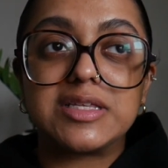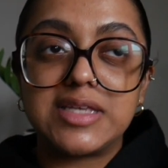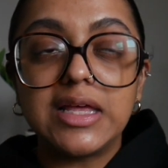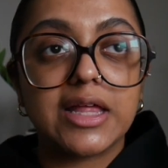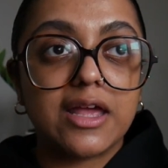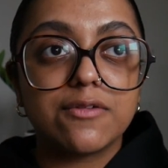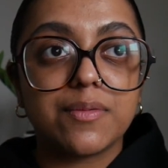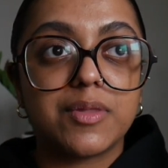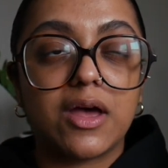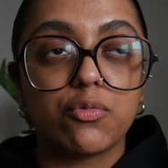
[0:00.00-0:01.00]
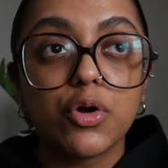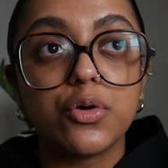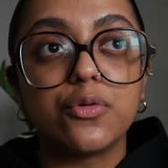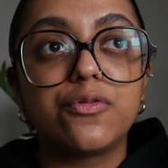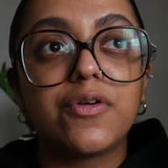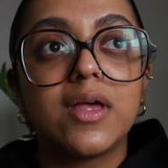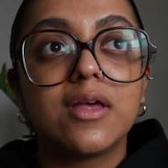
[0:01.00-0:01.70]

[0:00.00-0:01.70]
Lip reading: ceiling, from the roof,